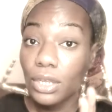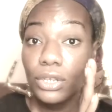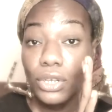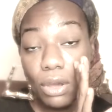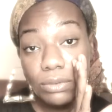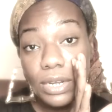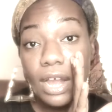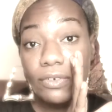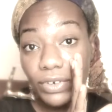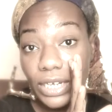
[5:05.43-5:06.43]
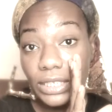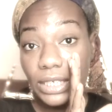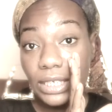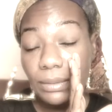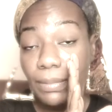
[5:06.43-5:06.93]
No, not
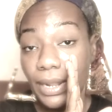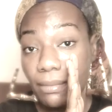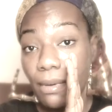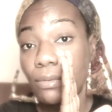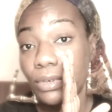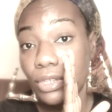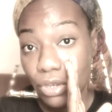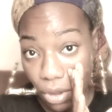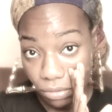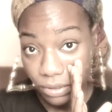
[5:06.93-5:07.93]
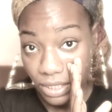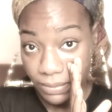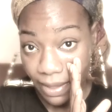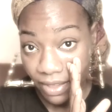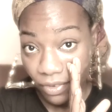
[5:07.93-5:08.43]
really, but I'm always told it's
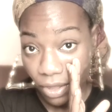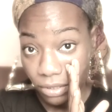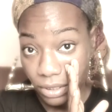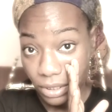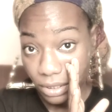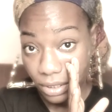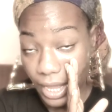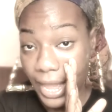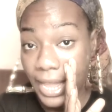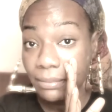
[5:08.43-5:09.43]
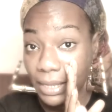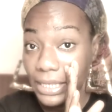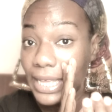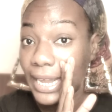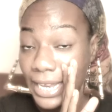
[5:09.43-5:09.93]
my fault. And me,
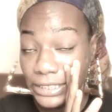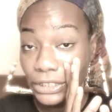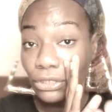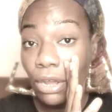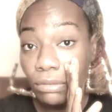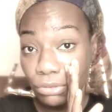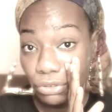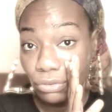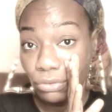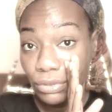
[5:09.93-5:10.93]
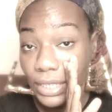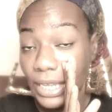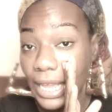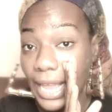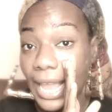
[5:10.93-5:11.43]
like I just told you,
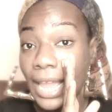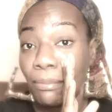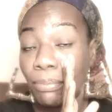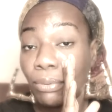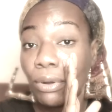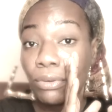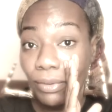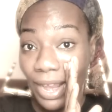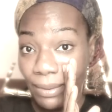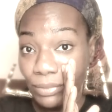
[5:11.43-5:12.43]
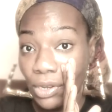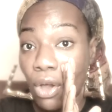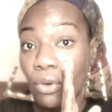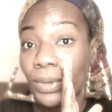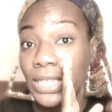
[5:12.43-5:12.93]
am programmed to
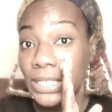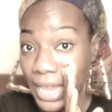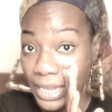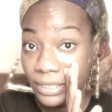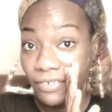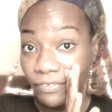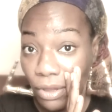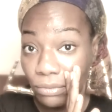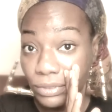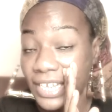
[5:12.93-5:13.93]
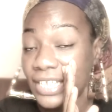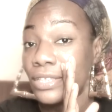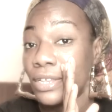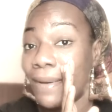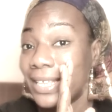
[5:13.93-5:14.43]
always take the fault, and
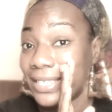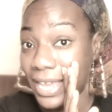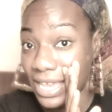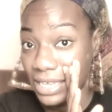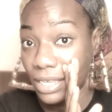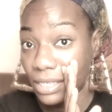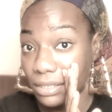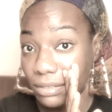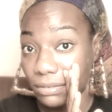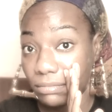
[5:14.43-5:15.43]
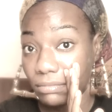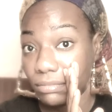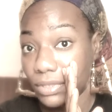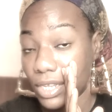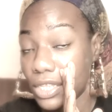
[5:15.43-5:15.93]
so I take it.
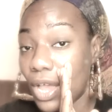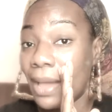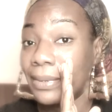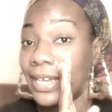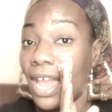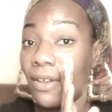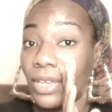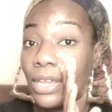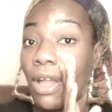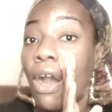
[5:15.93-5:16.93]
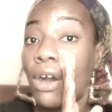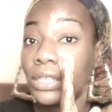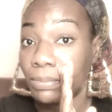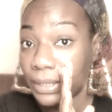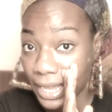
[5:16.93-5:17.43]
So I'm carrying all the
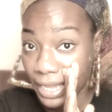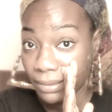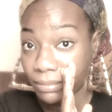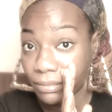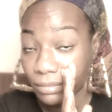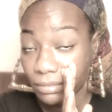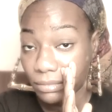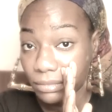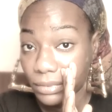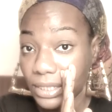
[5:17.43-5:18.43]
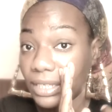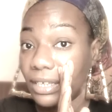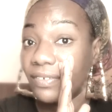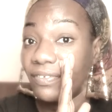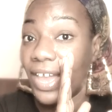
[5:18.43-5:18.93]
blame
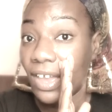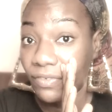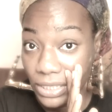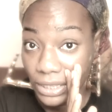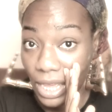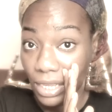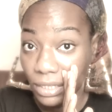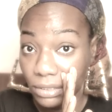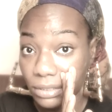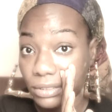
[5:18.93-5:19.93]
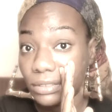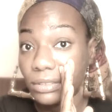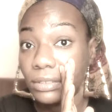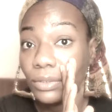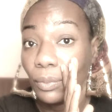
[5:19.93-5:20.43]
for everything
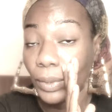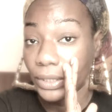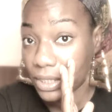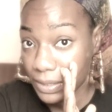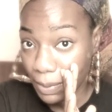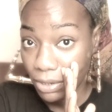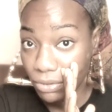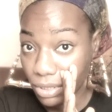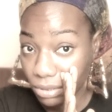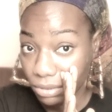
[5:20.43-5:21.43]
with this person.